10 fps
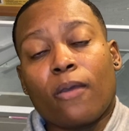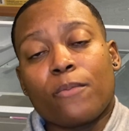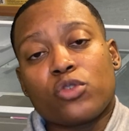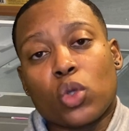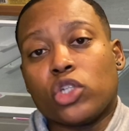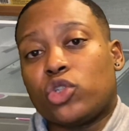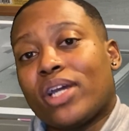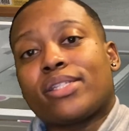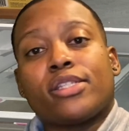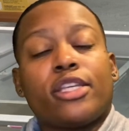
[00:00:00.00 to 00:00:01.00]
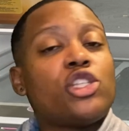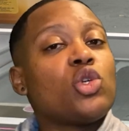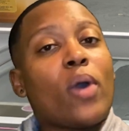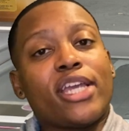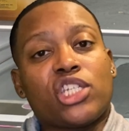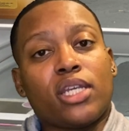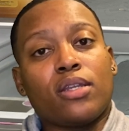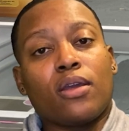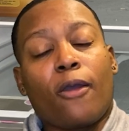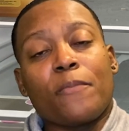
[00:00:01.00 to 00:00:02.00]
So address the situation,
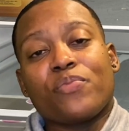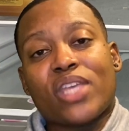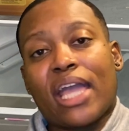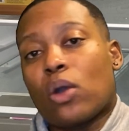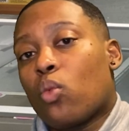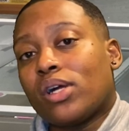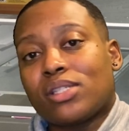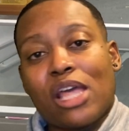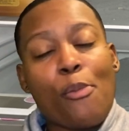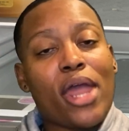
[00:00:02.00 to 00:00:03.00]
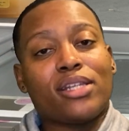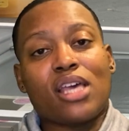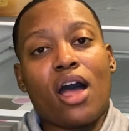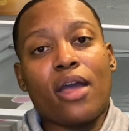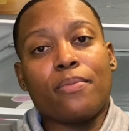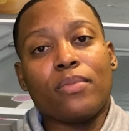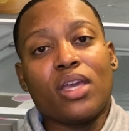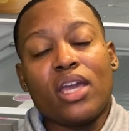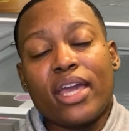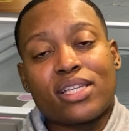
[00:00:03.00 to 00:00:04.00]
take it one step at a time,
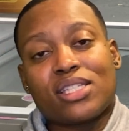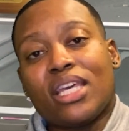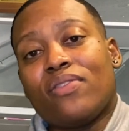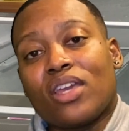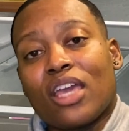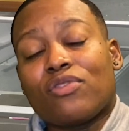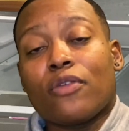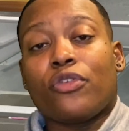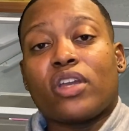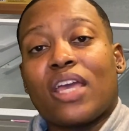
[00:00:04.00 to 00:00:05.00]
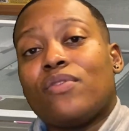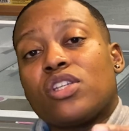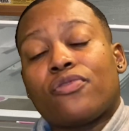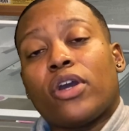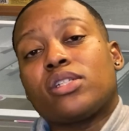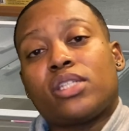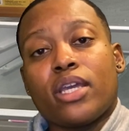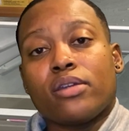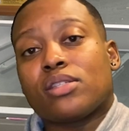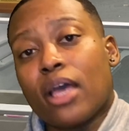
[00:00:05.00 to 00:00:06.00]
extend the gift of forgiveness first to
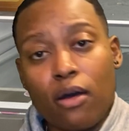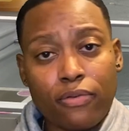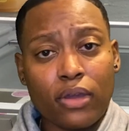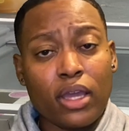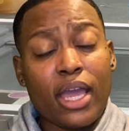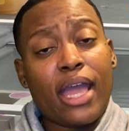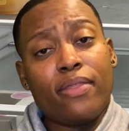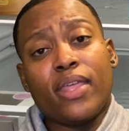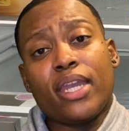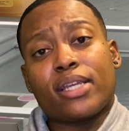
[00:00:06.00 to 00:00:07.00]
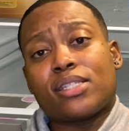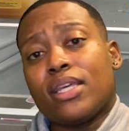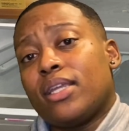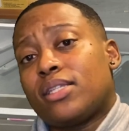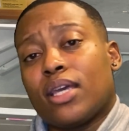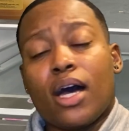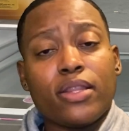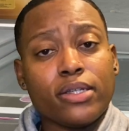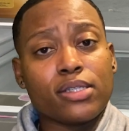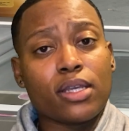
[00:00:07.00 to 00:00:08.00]
yourself, and then extend it to
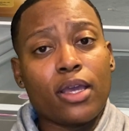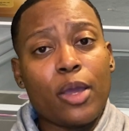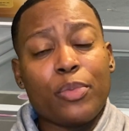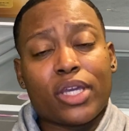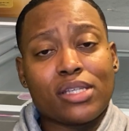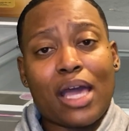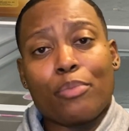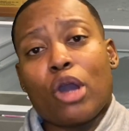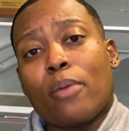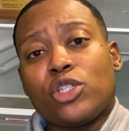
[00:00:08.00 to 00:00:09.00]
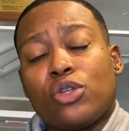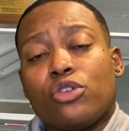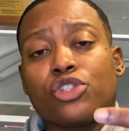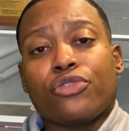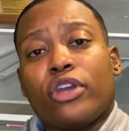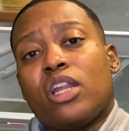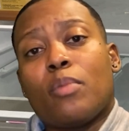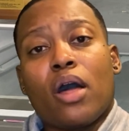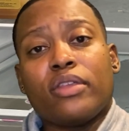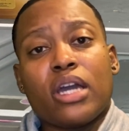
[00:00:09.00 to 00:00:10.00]
others. Because I promise you there's freedom
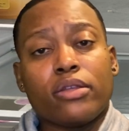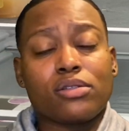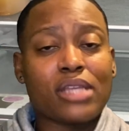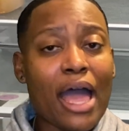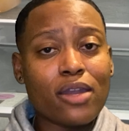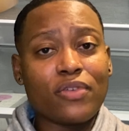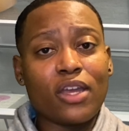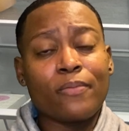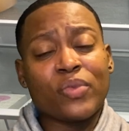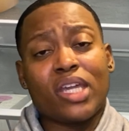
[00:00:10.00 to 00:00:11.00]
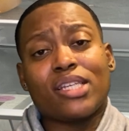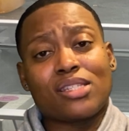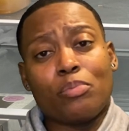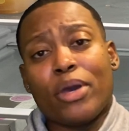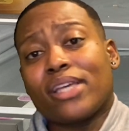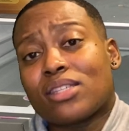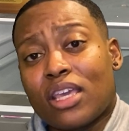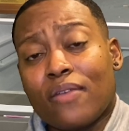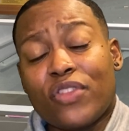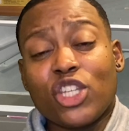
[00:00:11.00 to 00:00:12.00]
on the other side of it, and it's the best
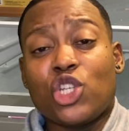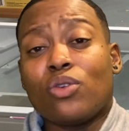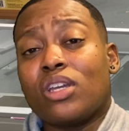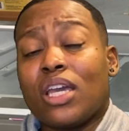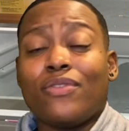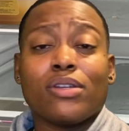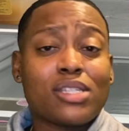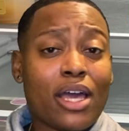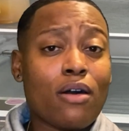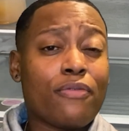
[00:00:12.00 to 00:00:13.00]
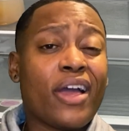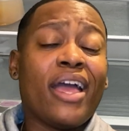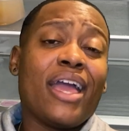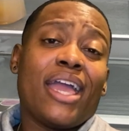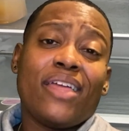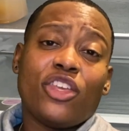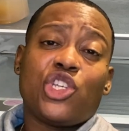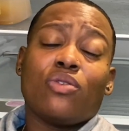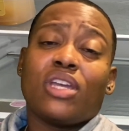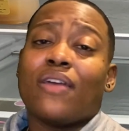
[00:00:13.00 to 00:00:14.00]
gift that you can give yourself and that you
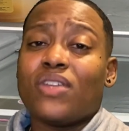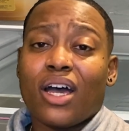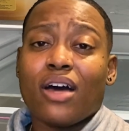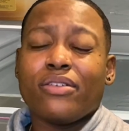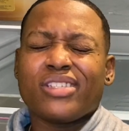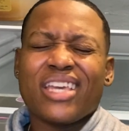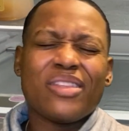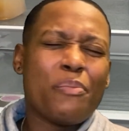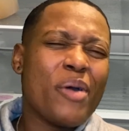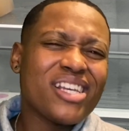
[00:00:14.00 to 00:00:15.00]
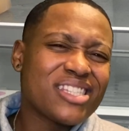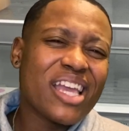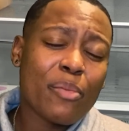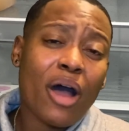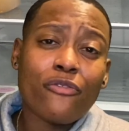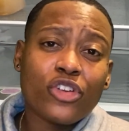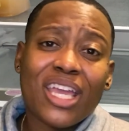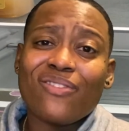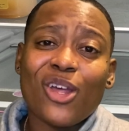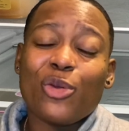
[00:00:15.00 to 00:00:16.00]
can give to others. And the best thing about
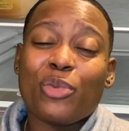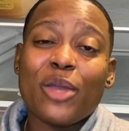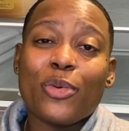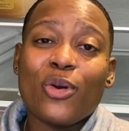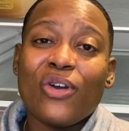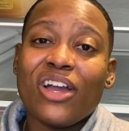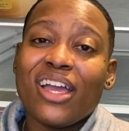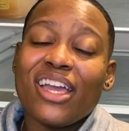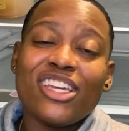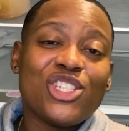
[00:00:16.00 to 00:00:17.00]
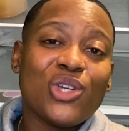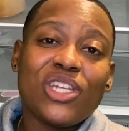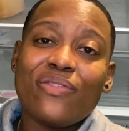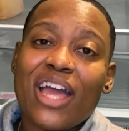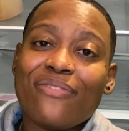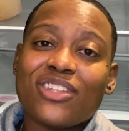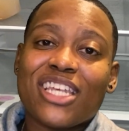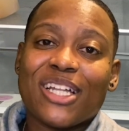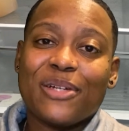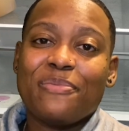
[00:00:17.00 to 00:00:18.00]
forgiving other people is you don't even have to tell
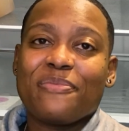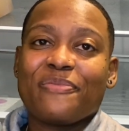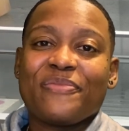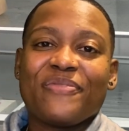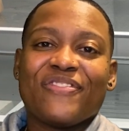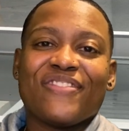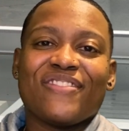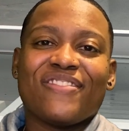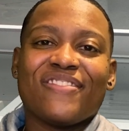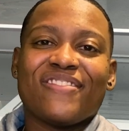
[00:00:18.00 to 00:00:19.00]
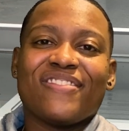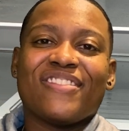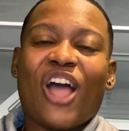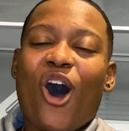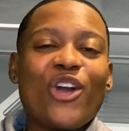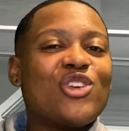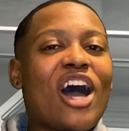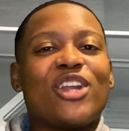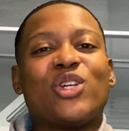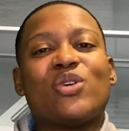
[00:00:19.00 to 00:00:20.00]
them. All you got to
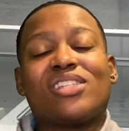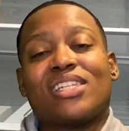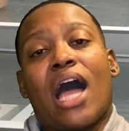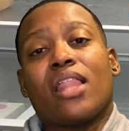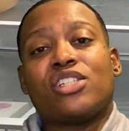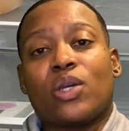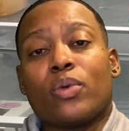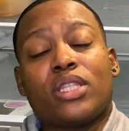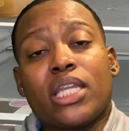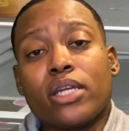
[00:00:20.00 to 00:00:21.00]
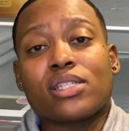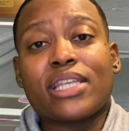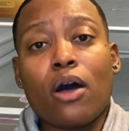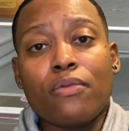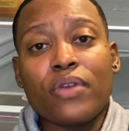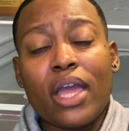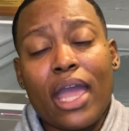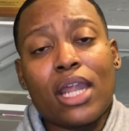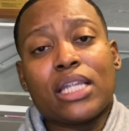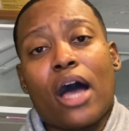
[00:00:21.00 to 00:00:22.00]
do is acknowledge it within yourself and
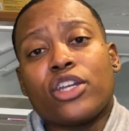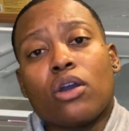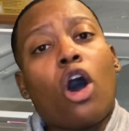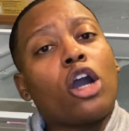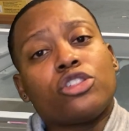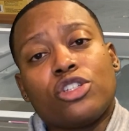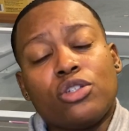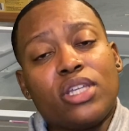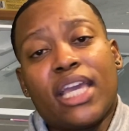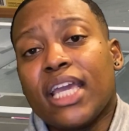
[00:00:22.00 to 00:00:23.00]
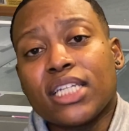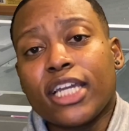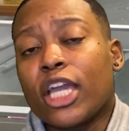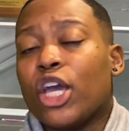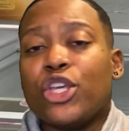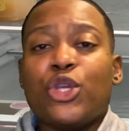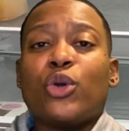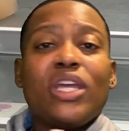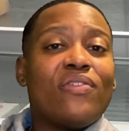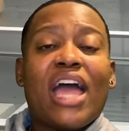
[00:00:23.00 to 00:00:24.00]
allow your heart to do the healing. You don't
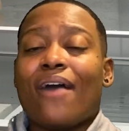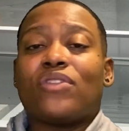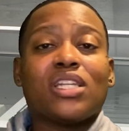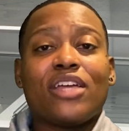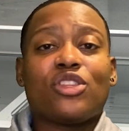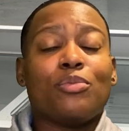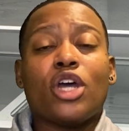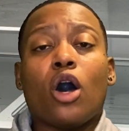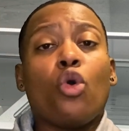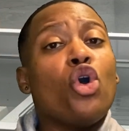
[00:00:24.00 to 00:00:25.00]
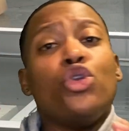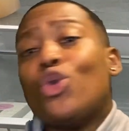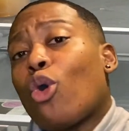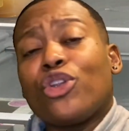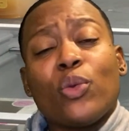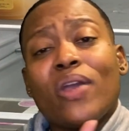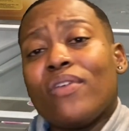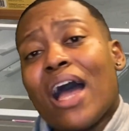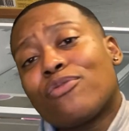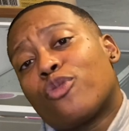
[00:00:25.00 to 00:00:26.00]
even have to let them know, nor do you even
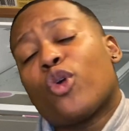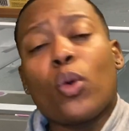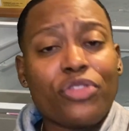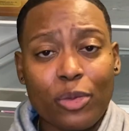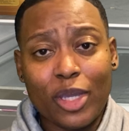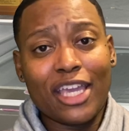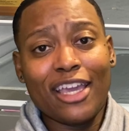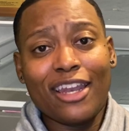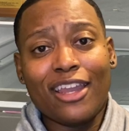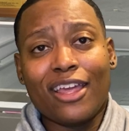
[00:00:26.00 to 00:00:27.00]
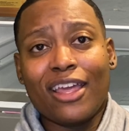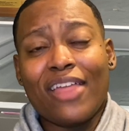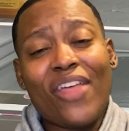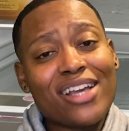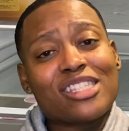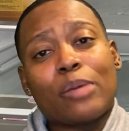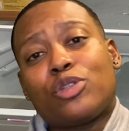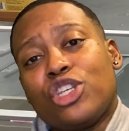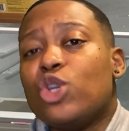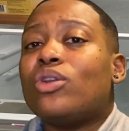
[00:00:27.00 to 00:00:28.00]
have to fool with them again. That's up to
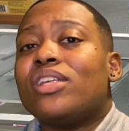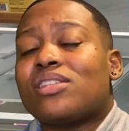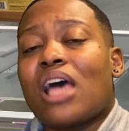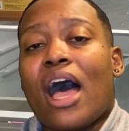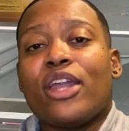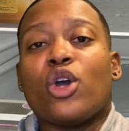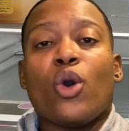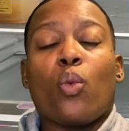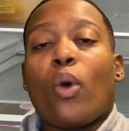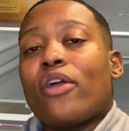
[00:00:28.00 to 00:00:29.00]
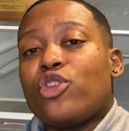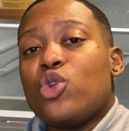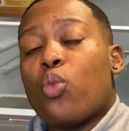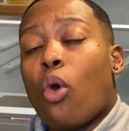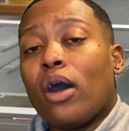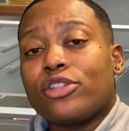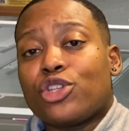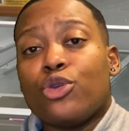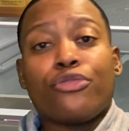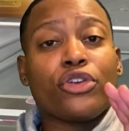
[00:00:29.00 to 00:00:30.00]
you to decide whether you want
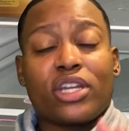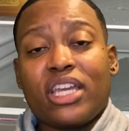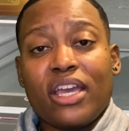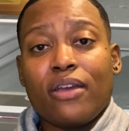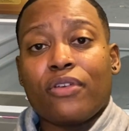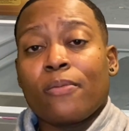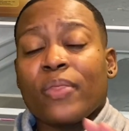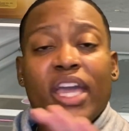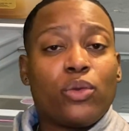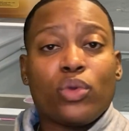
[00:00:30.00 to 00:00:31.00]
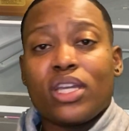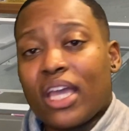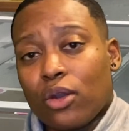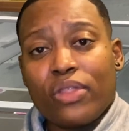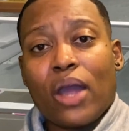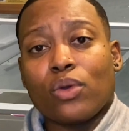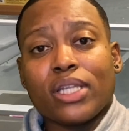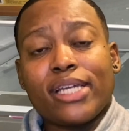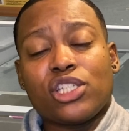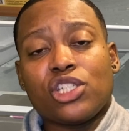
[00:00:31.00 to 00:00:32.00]
to forgive and rekindle that
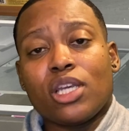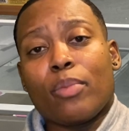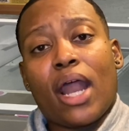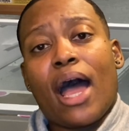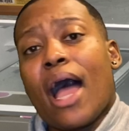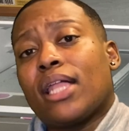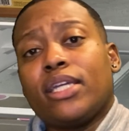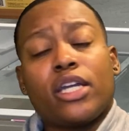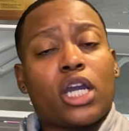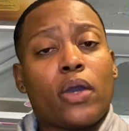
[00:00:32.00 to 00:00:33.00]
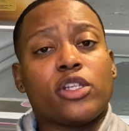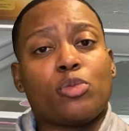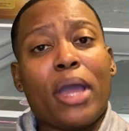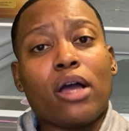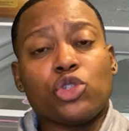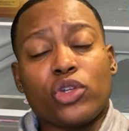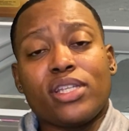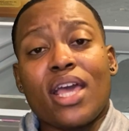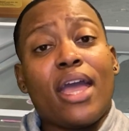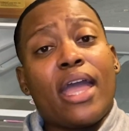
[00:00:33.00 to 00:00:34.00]
relationship. But I highly encourage boundaries
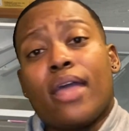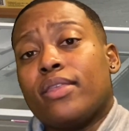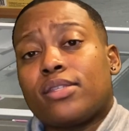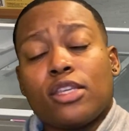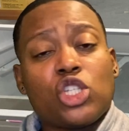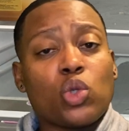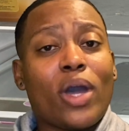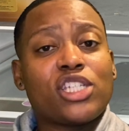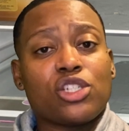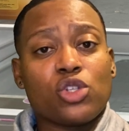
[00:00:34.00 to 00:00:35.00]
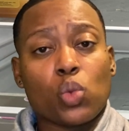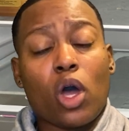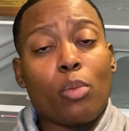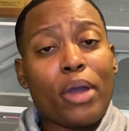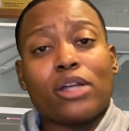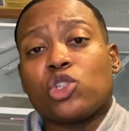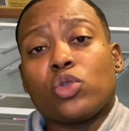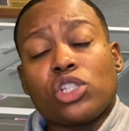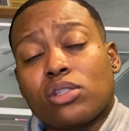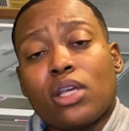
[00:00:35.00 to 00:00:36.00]
in this situation as well. Boundaries with
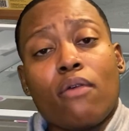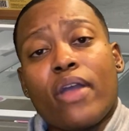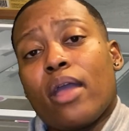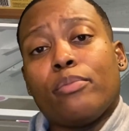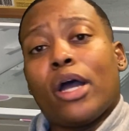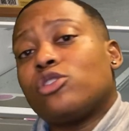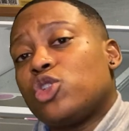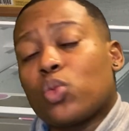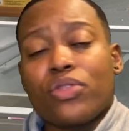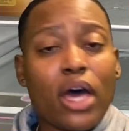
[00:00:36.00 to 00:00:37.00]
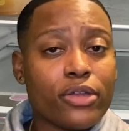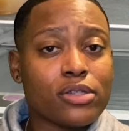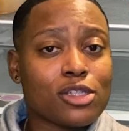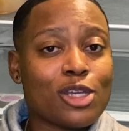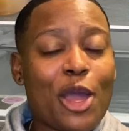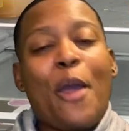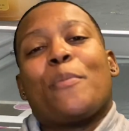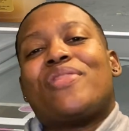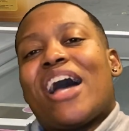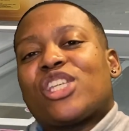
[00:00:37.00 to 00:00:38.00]
yourself and boundaries with others. But
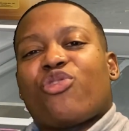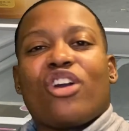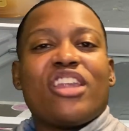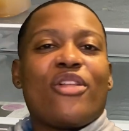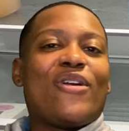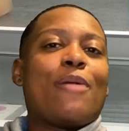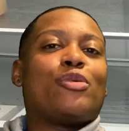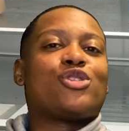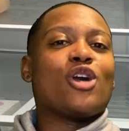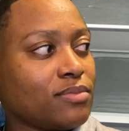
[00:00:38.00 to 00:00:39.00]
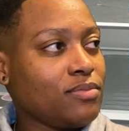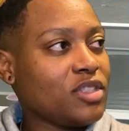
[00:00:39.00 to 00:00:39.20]
that's for another episode.